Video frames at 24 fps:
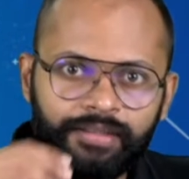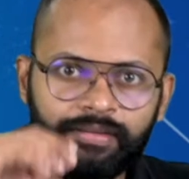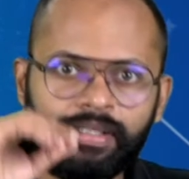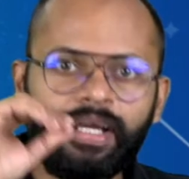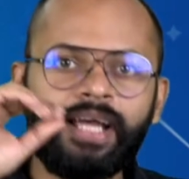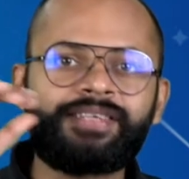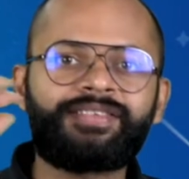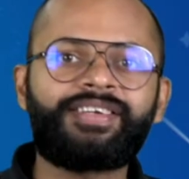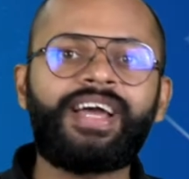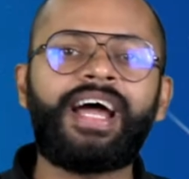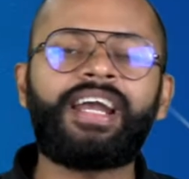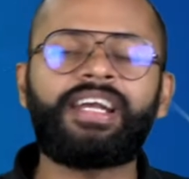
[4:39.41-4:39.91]

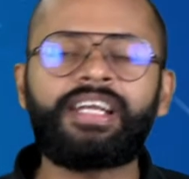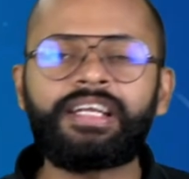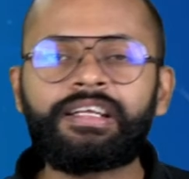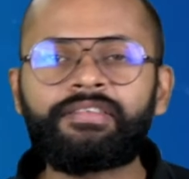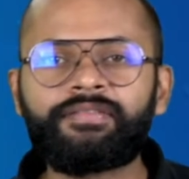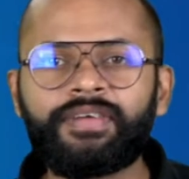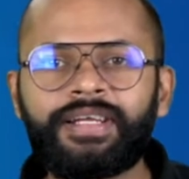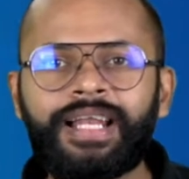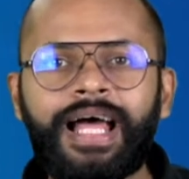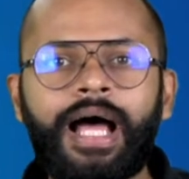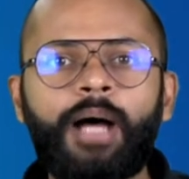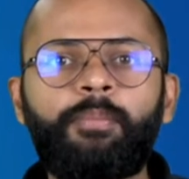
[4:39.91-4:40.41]
The scattering
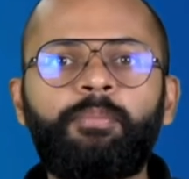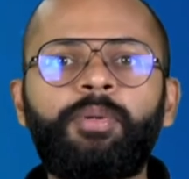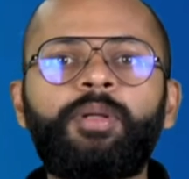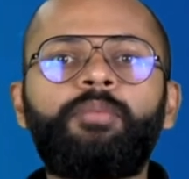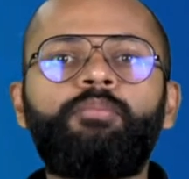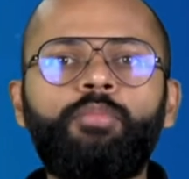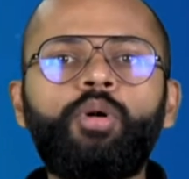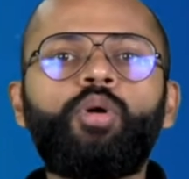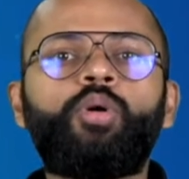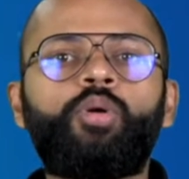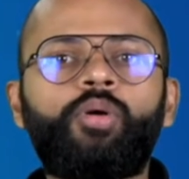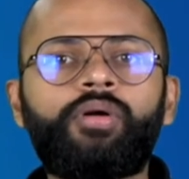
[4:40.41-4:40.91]
will happen
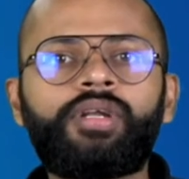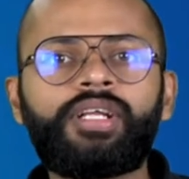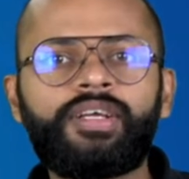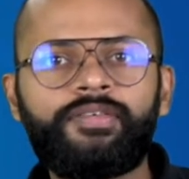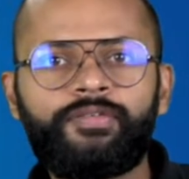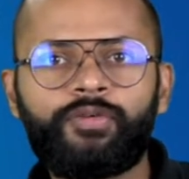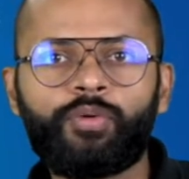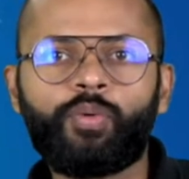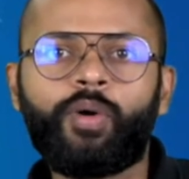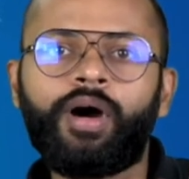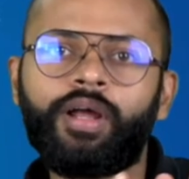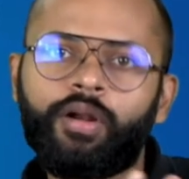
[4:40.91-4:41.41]
more
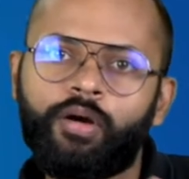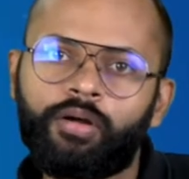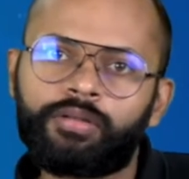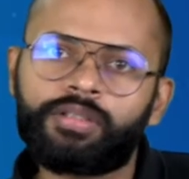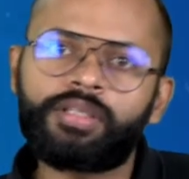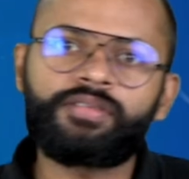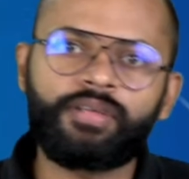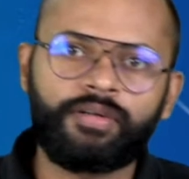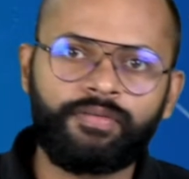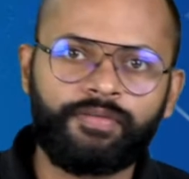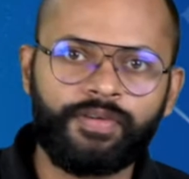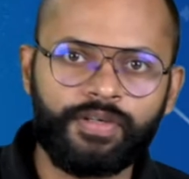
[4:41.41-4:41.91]
if you are on the
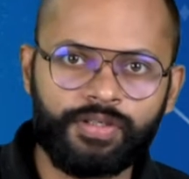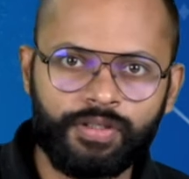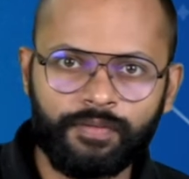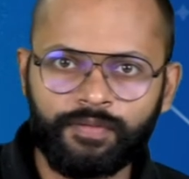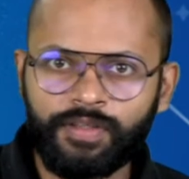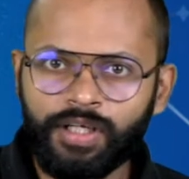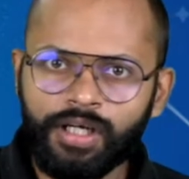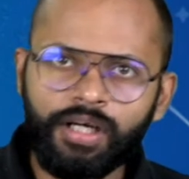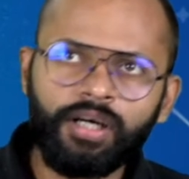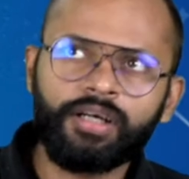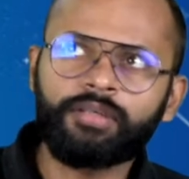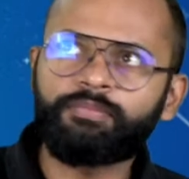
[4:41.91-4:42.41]
surface of
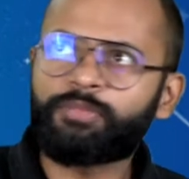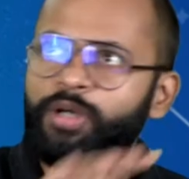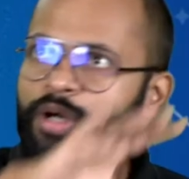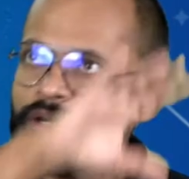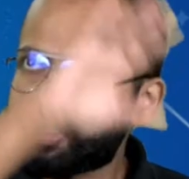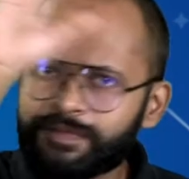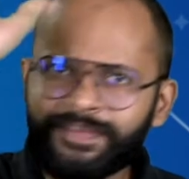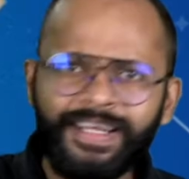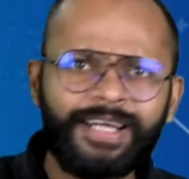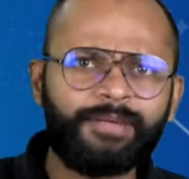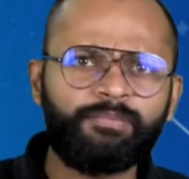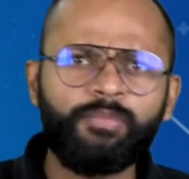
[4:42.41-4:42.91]
the Earth because
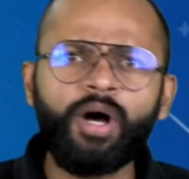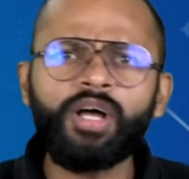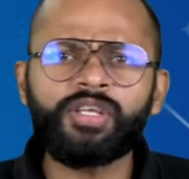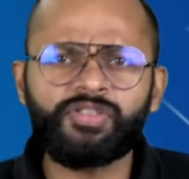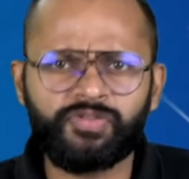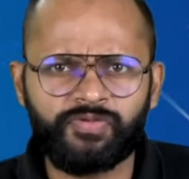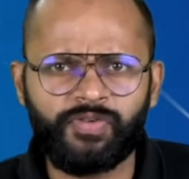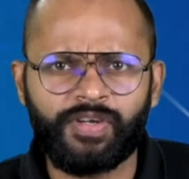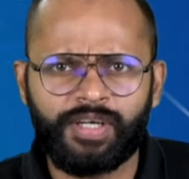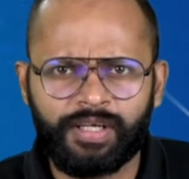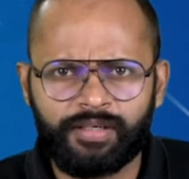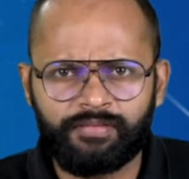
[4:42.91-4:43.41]
of the
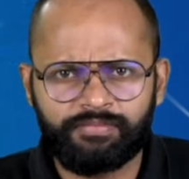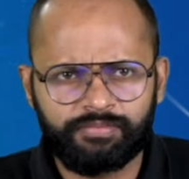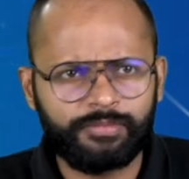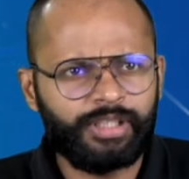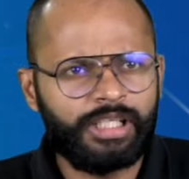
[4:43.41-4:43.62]
atmosphere.